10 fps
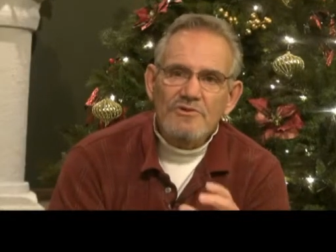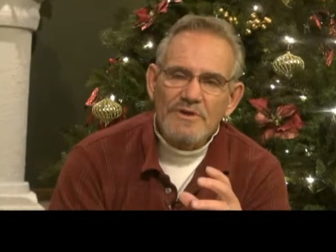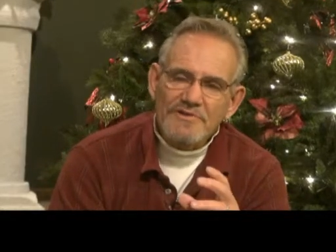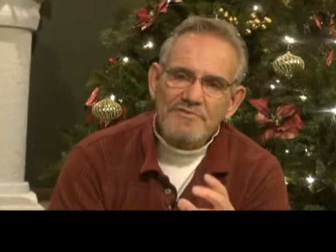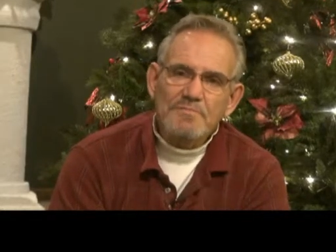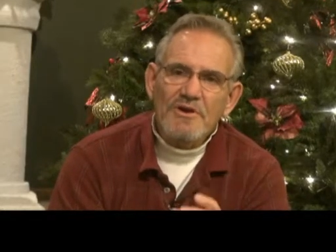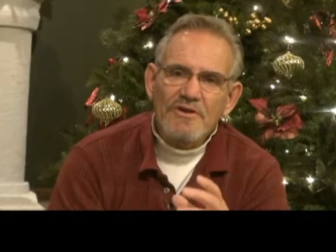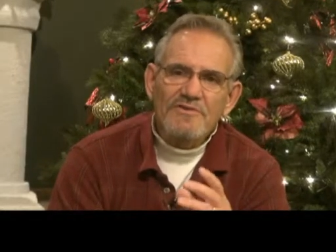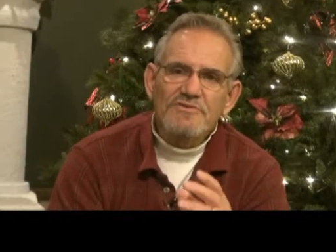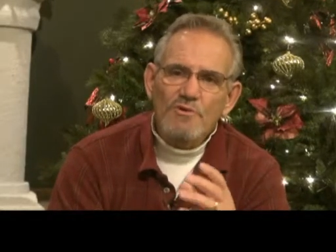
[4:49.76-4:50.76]
to
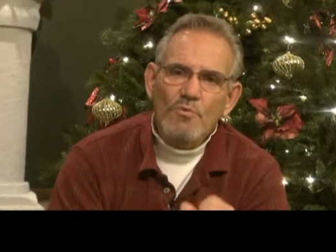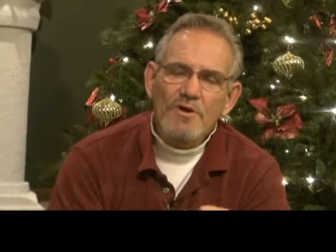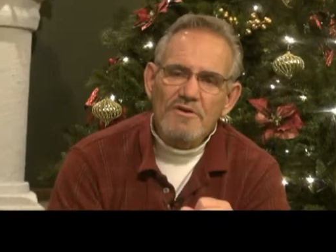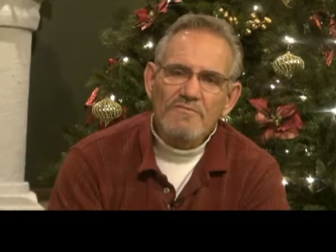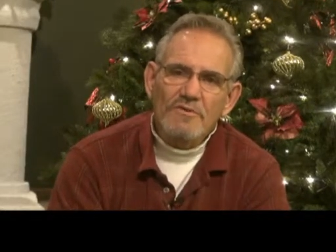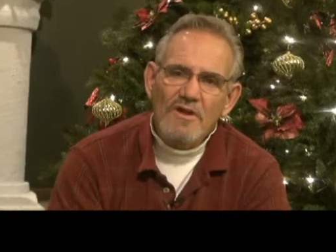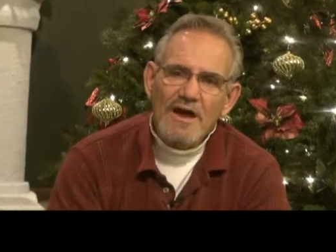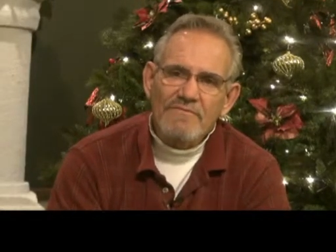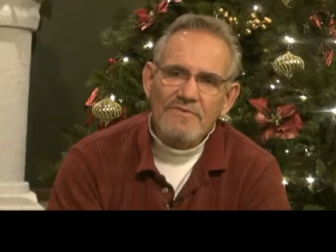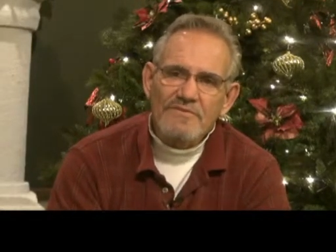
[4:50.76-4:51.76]
experience the wonderful life